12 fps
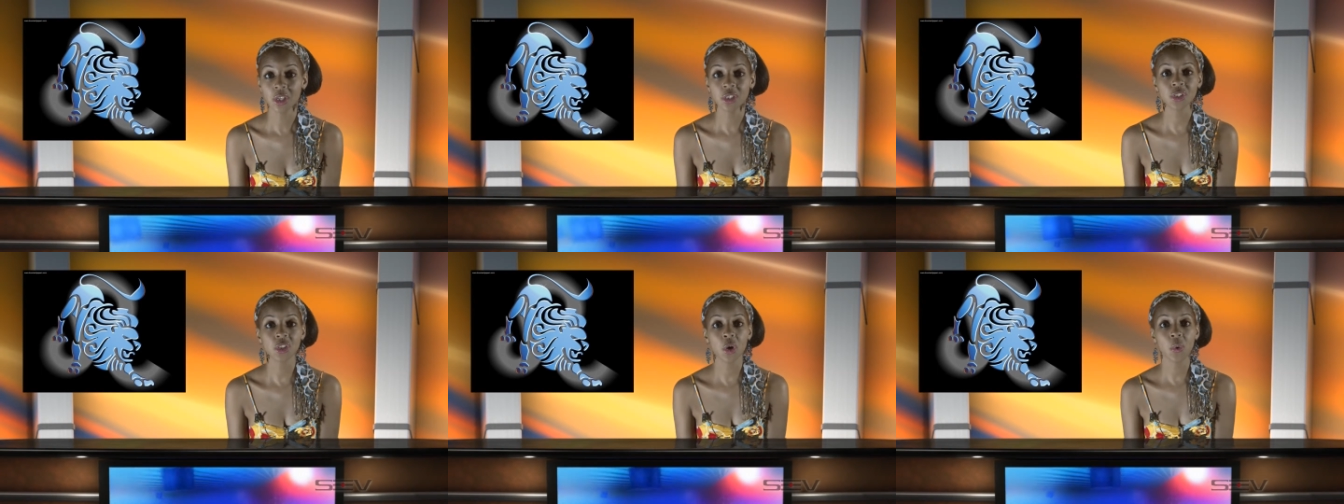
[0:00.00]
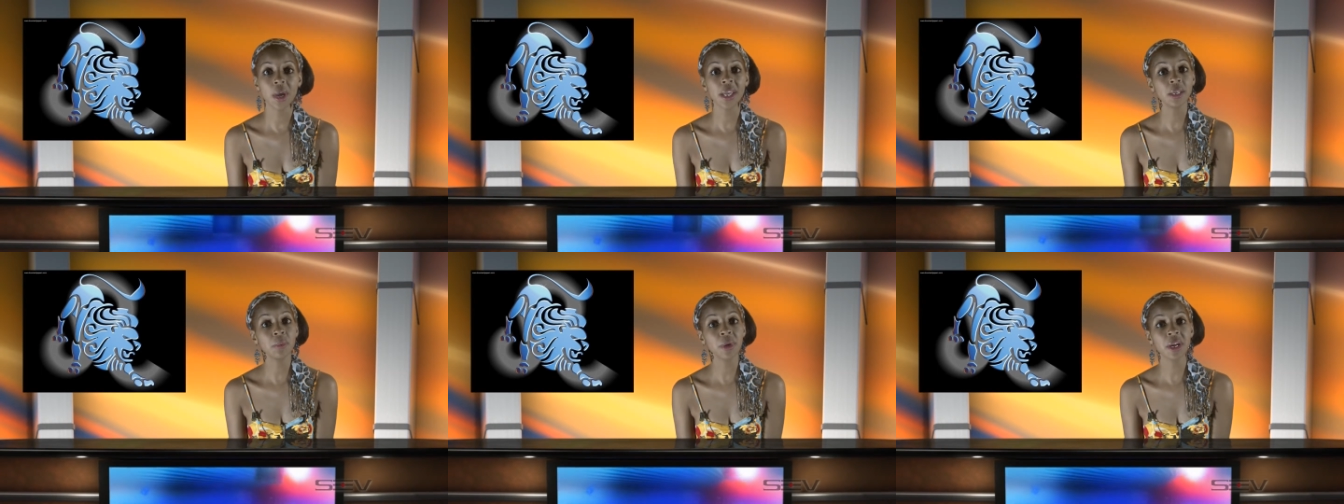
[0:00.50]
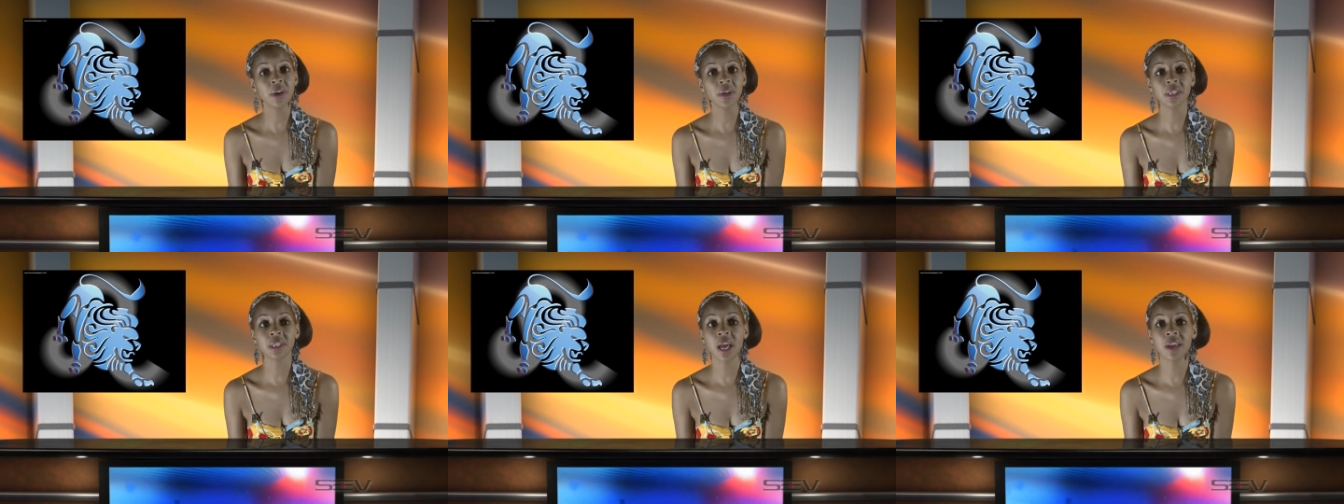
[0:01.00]
So anywhere
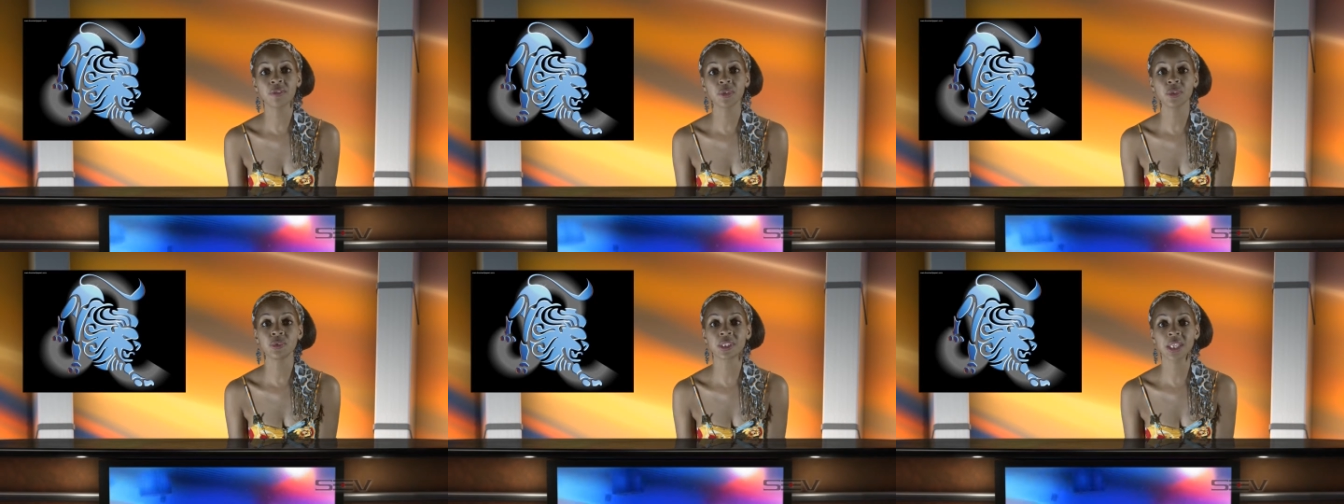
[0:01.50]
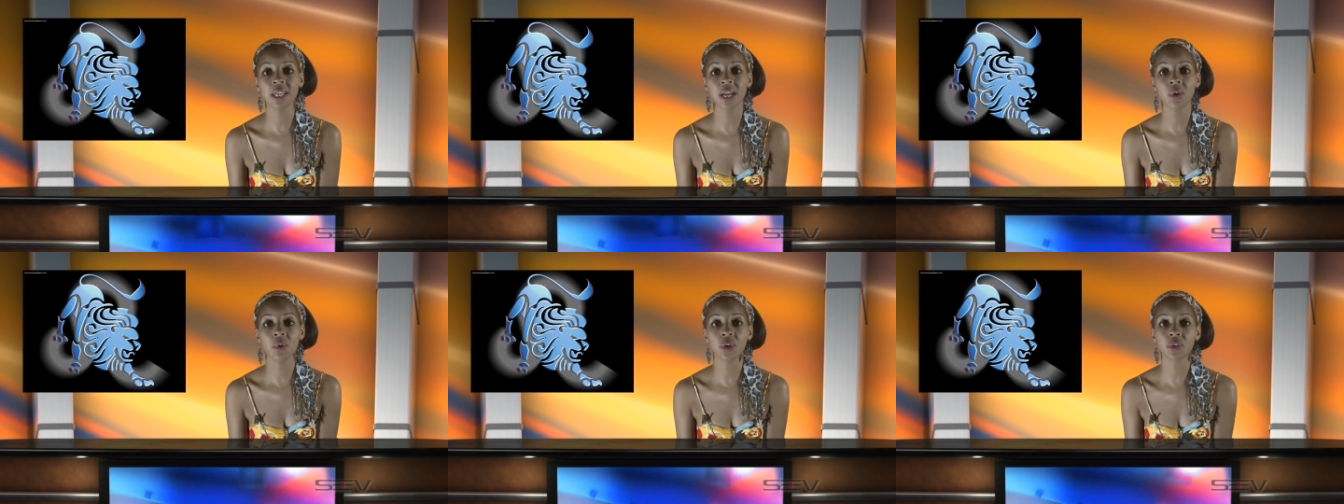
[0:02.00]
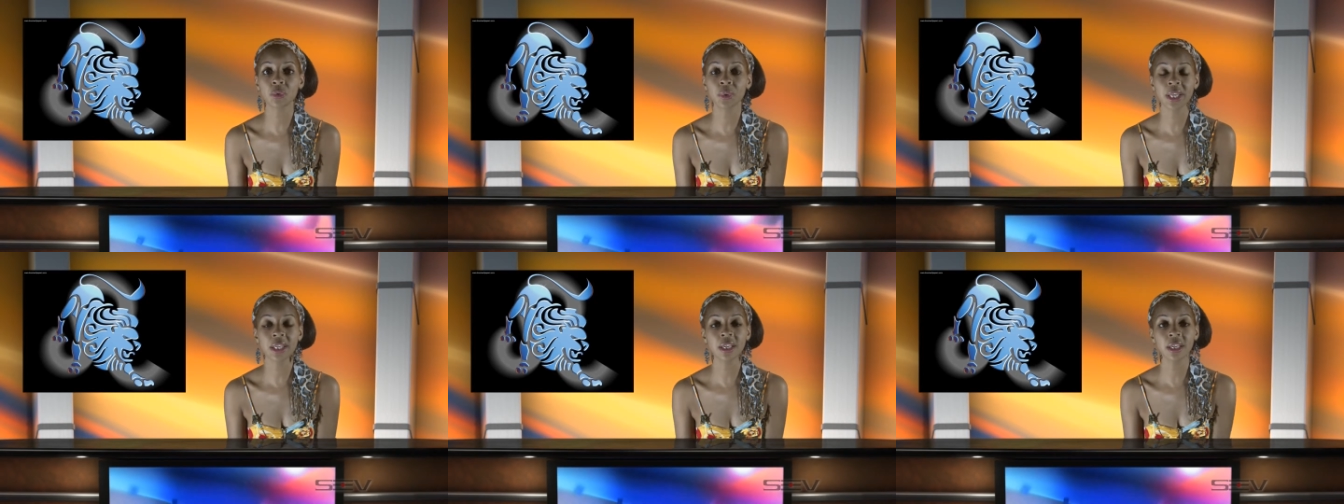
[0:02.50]
in life where you've set out or
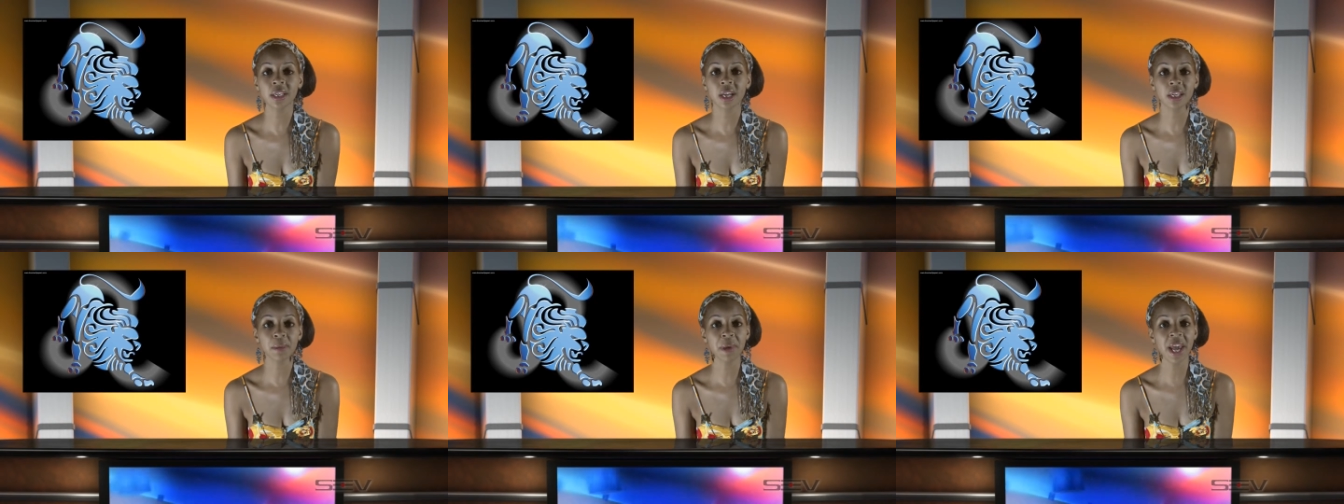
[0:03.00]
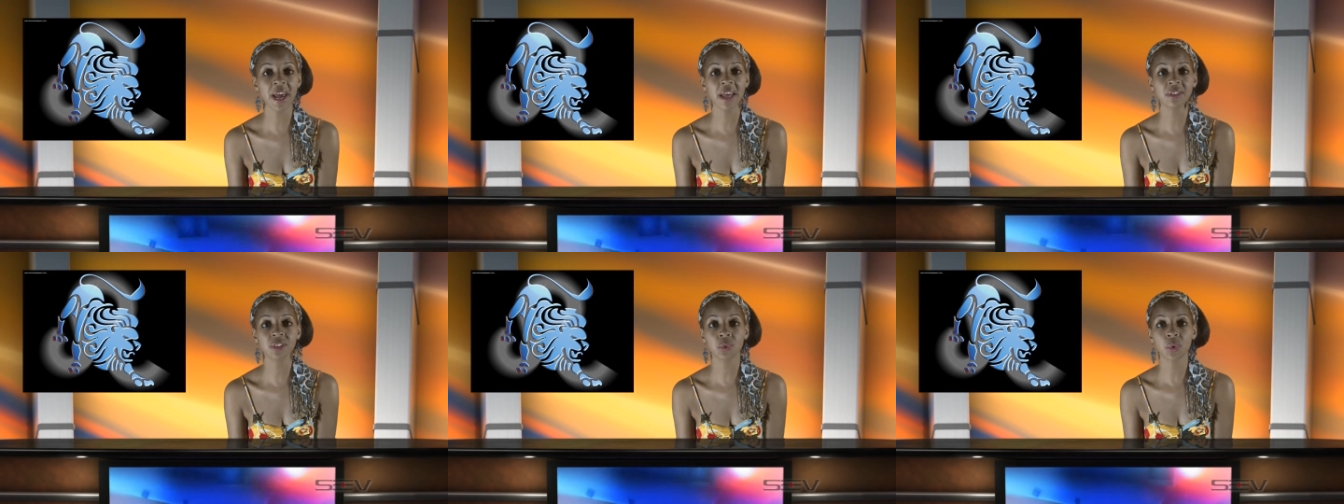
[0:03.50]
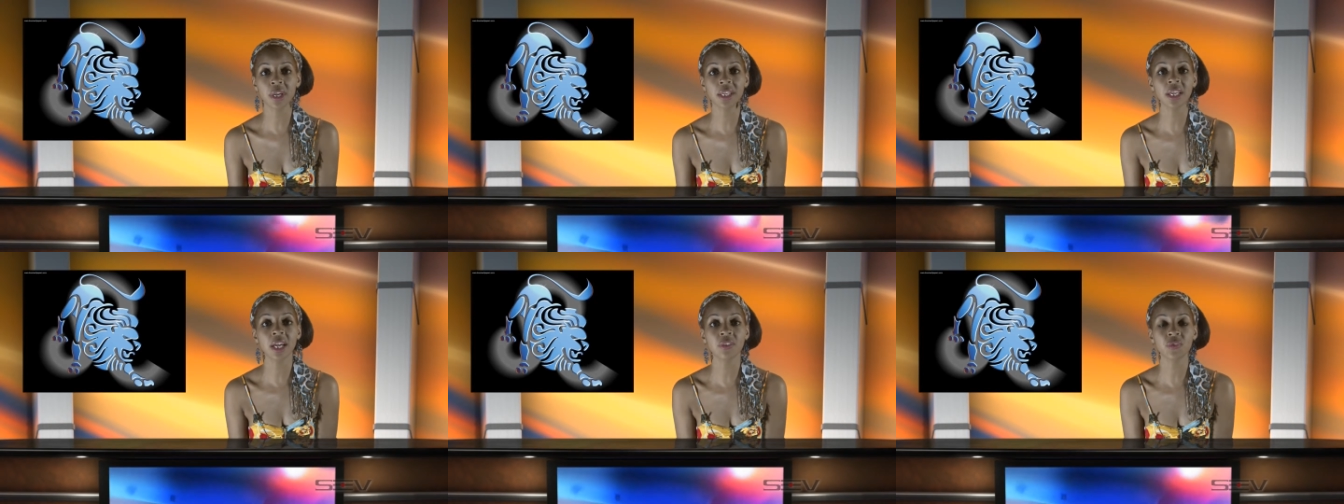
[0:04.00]
created any kind of paths or
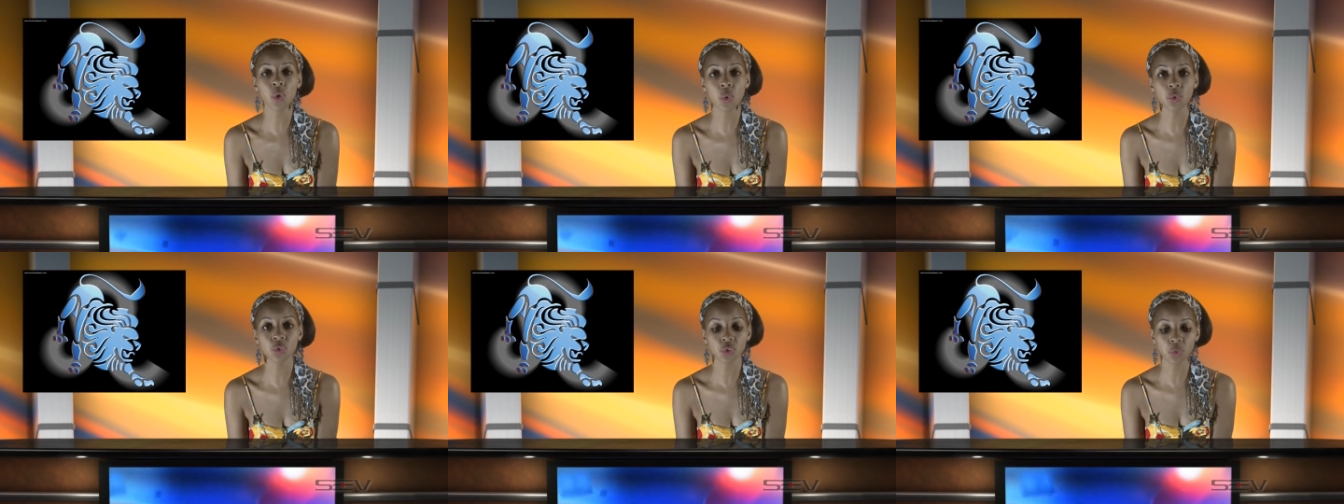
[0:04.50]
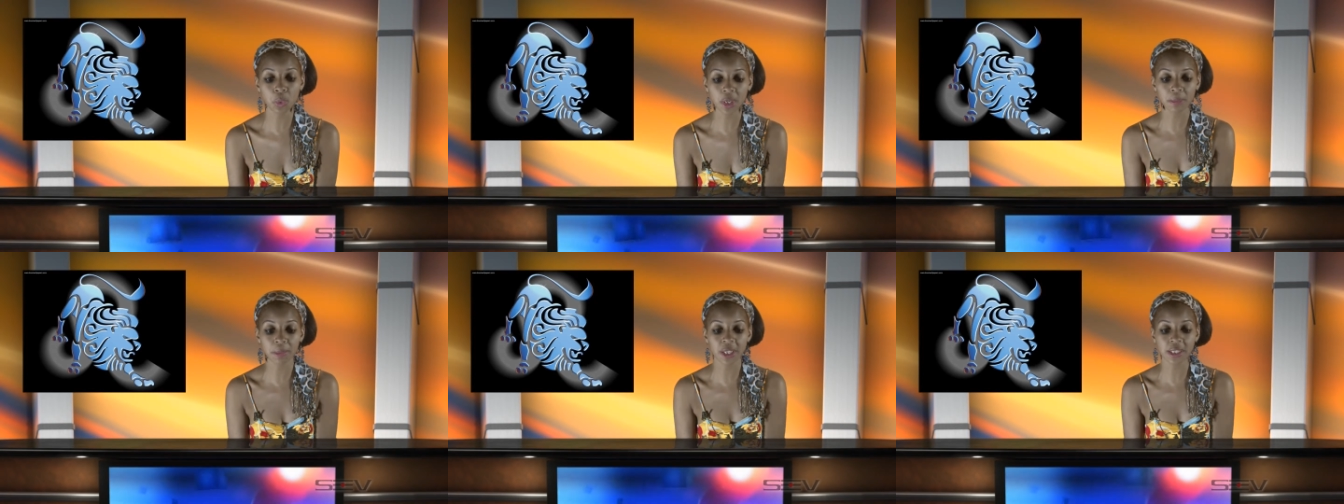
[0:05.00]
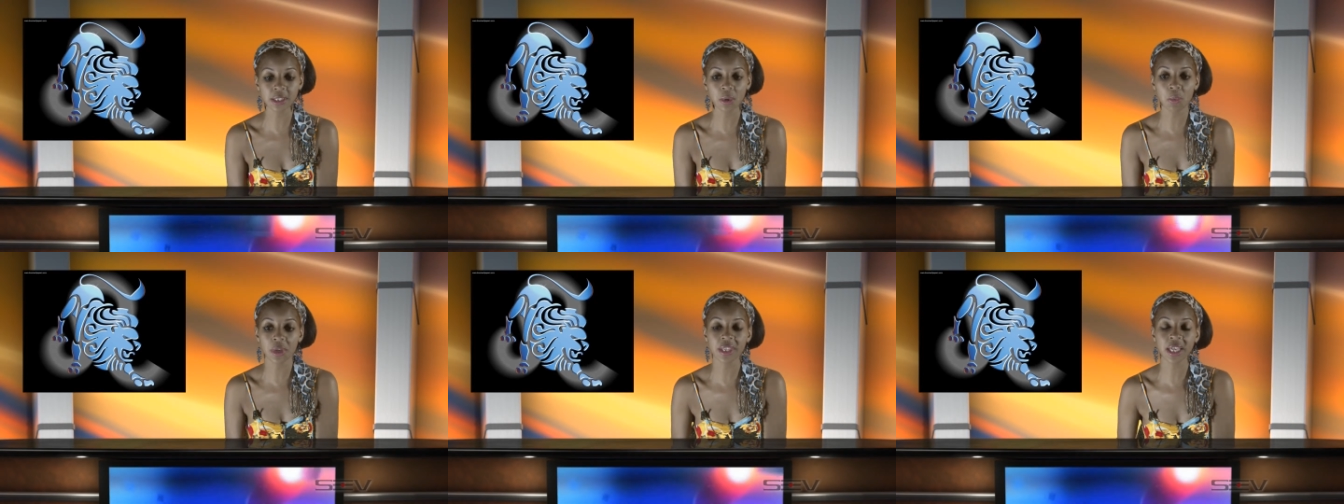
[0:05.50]
any kind of goals, you want to be
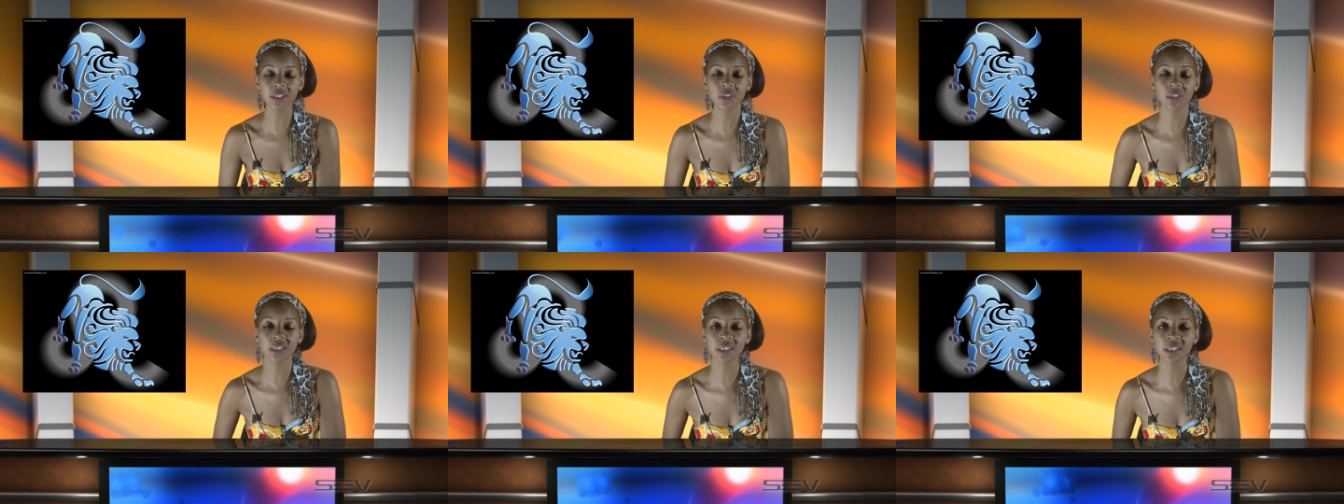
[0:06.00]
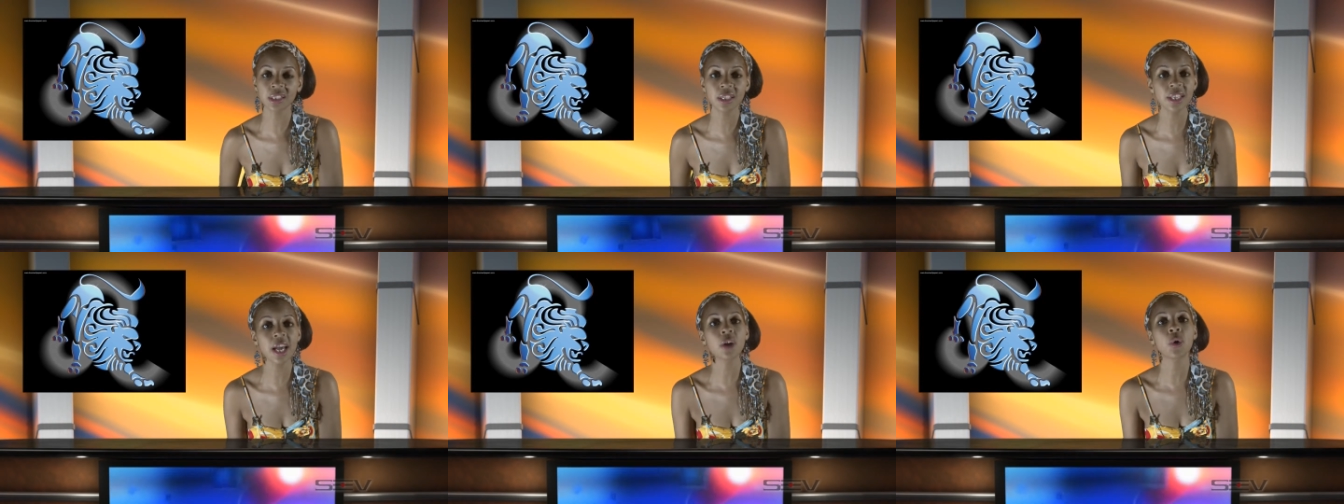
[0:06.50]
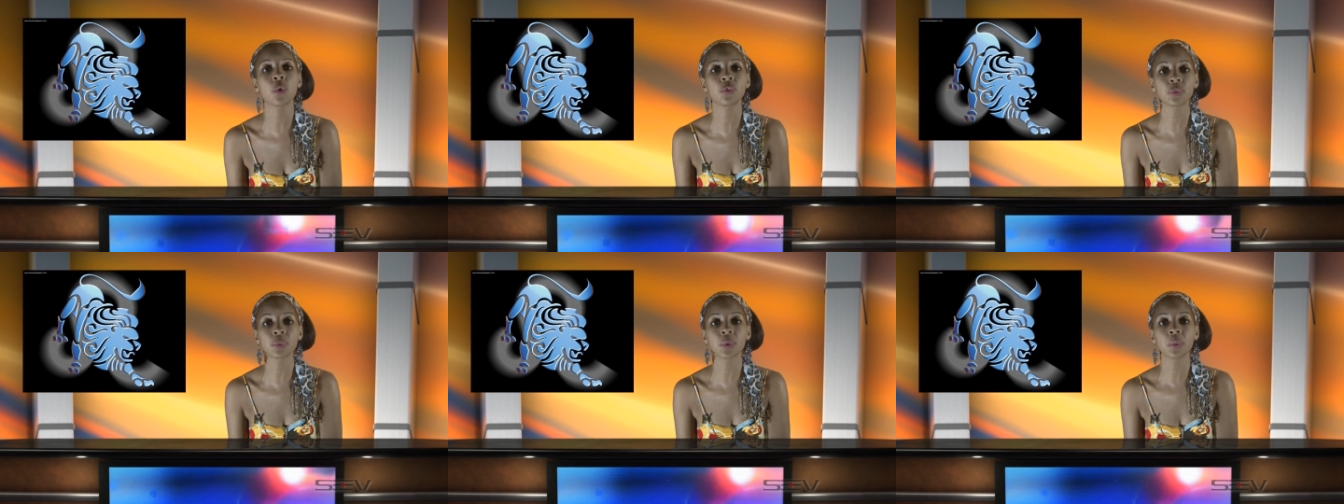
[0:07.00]
someone someone that's going to see that goal
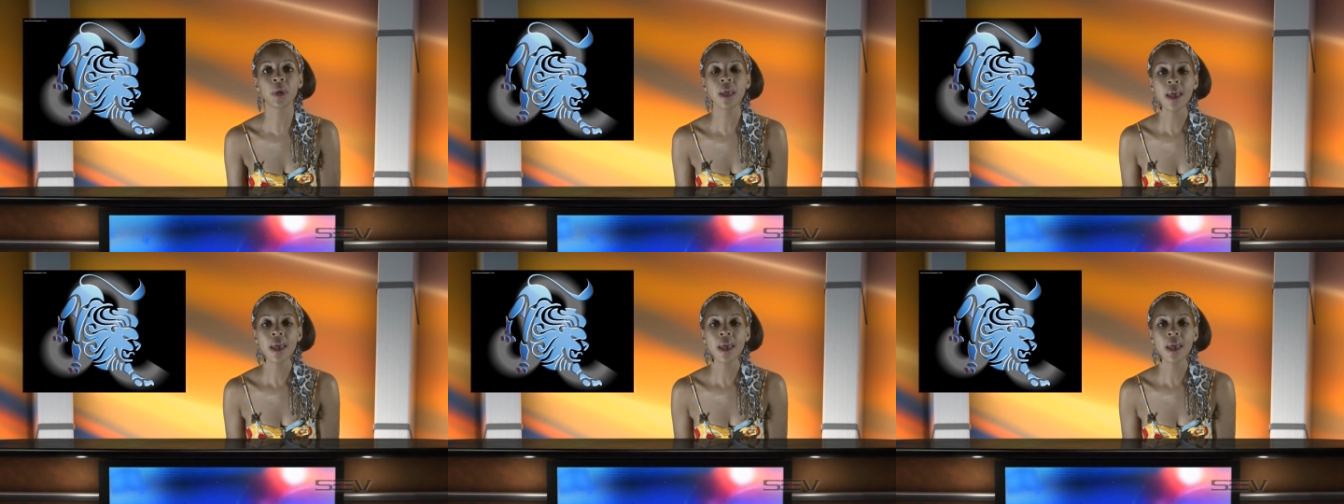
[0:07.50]
through.